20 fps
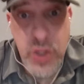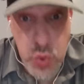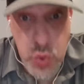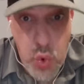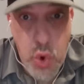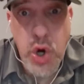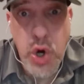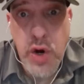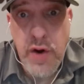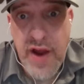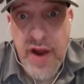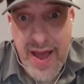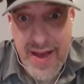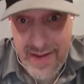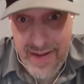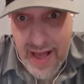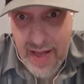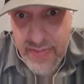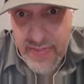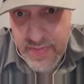This war
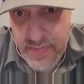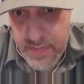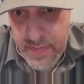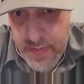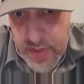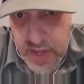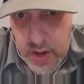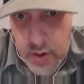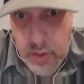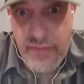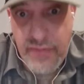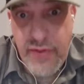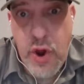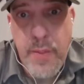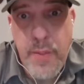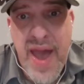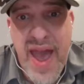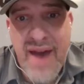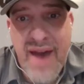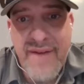on you know on
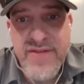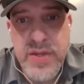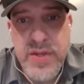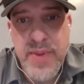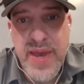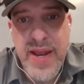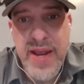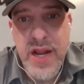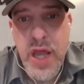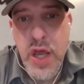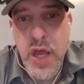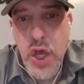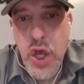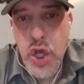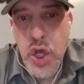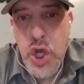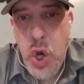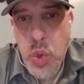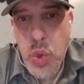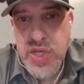their behalf is being
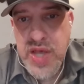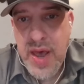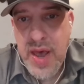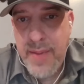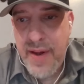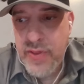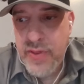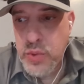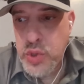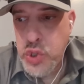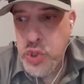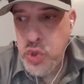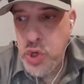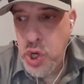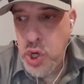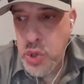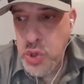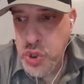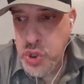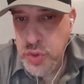co-signed by the
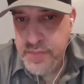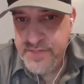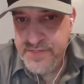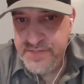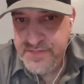Rizzutos.